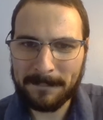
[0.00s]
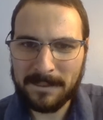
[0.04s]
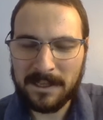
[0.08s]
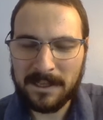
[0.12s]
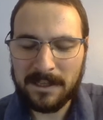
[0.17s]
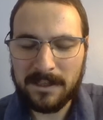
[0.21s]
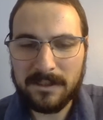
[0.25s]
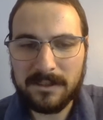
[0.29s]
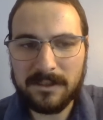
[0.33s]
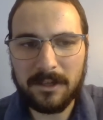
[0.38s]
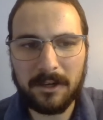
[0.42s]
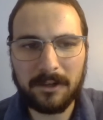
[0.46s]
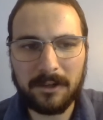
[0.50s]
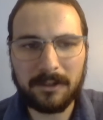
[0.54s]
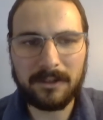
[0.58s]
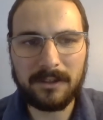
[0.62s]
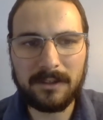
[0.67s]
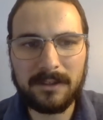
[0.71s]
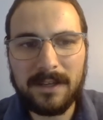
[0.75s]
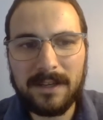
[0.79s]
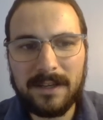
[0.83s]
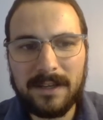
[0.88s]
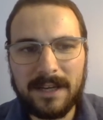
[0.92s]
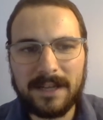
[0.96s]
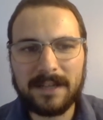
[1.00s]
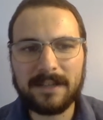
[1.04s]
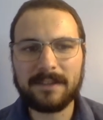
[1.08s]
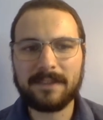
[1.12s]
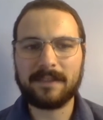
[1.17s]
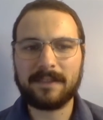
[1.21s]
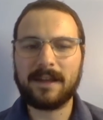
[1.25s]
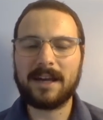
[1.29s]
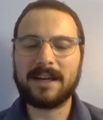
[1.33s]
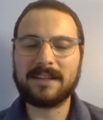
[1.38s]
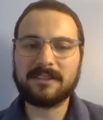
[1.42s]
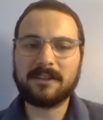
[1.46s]
So
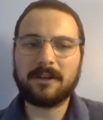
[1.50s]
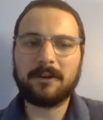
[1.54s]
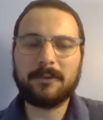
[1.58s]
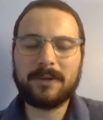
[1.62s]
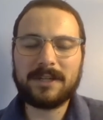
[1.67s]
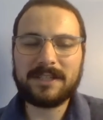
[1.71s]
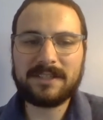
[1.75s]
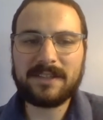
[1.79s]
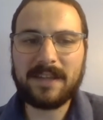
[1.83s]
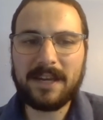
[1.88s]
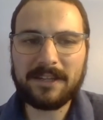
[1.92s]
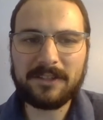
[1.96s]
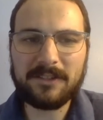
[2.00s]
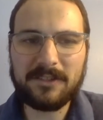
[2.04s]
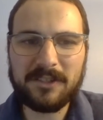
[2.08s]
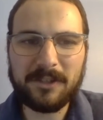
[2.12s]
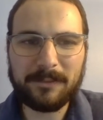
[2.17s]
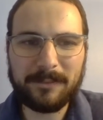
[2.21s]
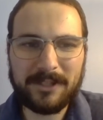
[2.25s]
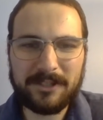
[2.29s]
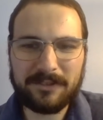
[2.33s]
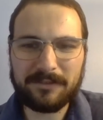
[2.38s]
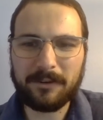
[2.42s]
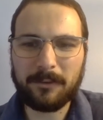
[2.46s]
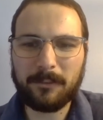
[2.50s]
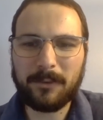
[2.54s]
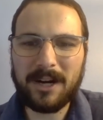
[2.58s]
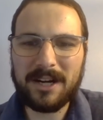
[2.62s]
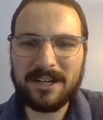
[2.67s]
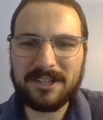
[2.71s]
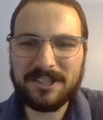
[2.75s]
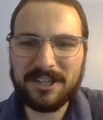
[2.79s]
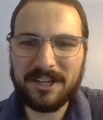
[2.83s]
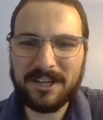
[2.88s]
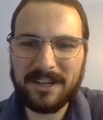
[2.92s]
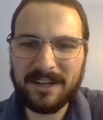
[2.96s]
as always, thank you so much for
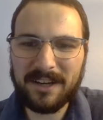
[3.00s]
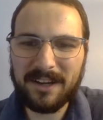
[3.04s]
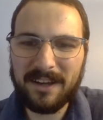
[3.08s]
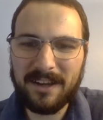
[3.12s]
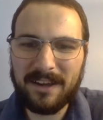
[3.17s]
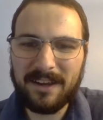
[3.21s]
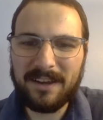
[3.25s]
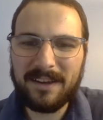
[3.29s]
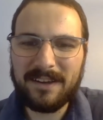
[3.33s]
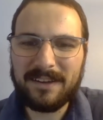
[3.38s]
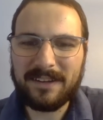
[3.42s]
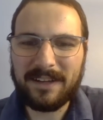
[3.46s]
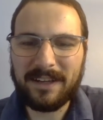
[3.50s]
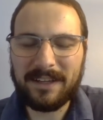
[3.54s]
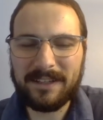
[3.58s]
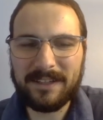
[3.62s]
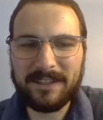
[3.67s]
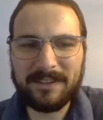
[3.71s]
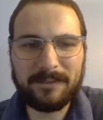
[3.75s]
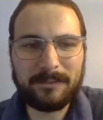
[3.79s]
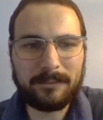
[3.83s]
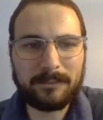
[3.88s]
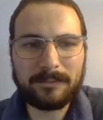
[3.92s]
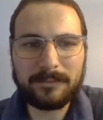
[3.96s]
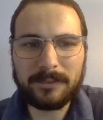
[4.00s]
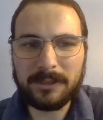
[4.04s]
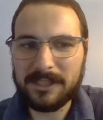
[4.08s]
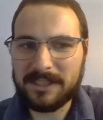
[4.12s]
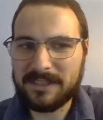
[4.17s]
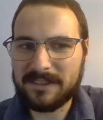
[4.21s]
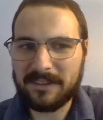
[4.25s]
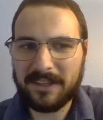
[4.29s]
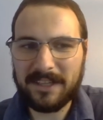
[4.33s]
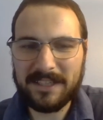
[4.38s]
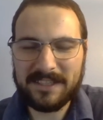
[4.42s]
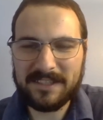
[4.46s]
watching, and
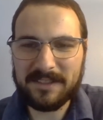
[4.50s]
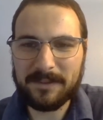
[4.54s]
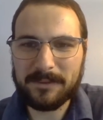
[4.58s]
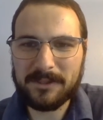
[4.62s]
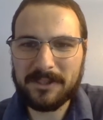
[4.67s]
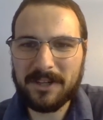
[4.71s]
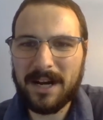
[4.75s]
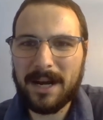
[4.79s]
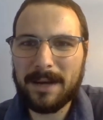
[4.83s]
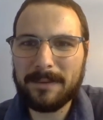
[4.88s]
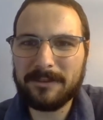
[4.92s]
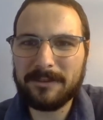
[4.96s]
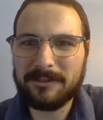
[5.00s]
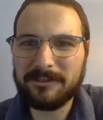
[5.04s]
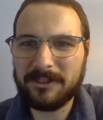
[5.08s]
please like, subscribe if you